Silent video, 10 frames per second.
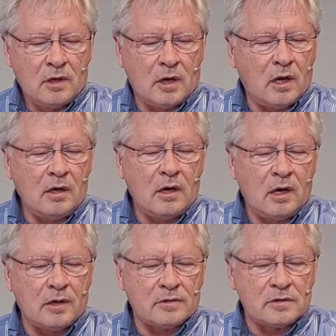our
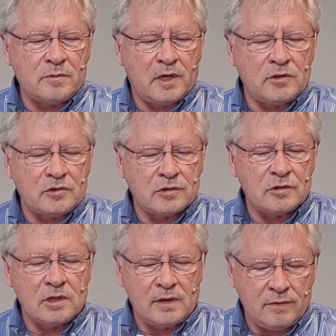hearts may
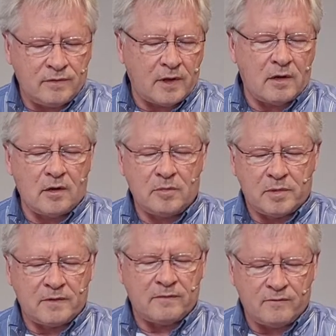surely there
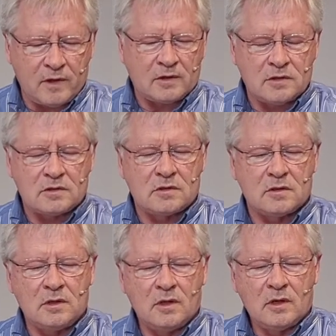be fixed
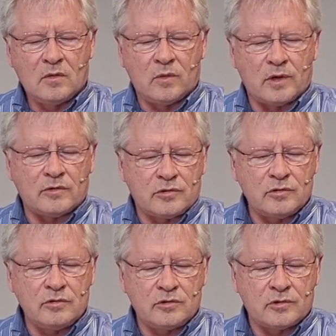where
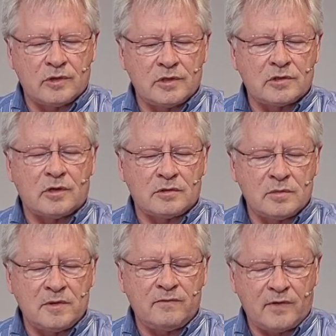true joys are
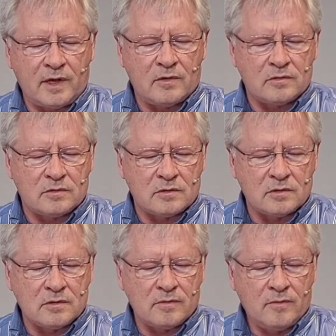to be found.
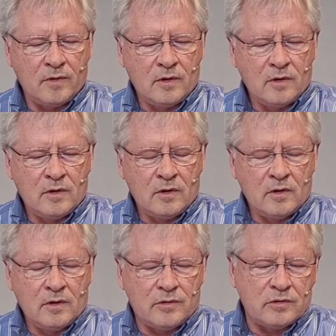
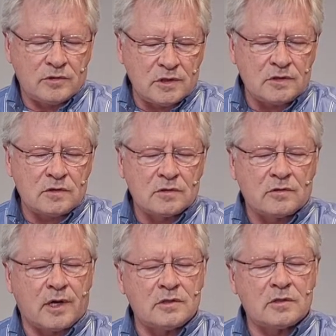Through Jesus
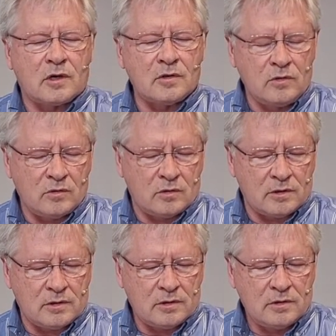Christ our
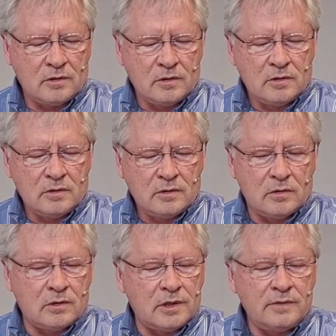Lord
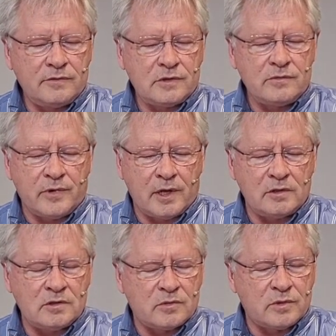who lives and
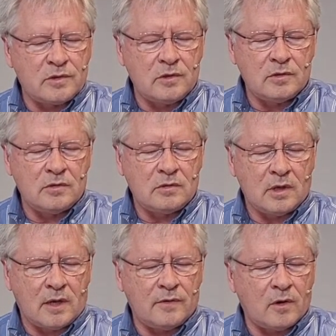reigns with you
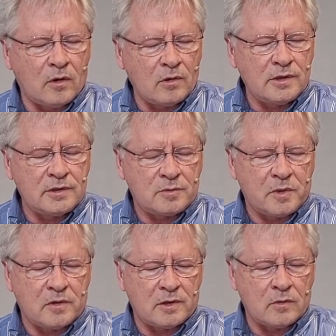and the Holy
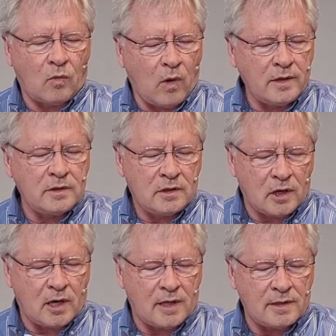Spirit, one
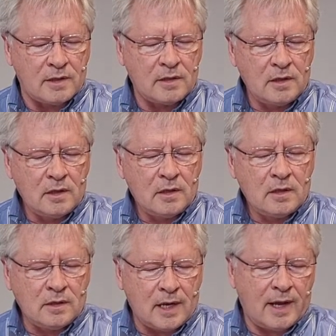God,
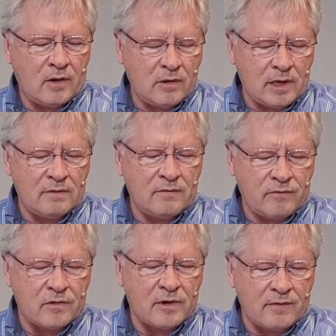now and
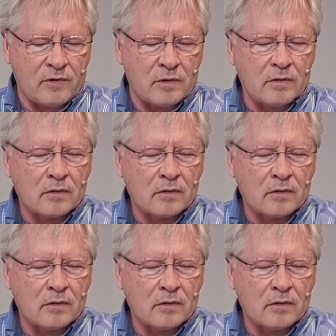forever.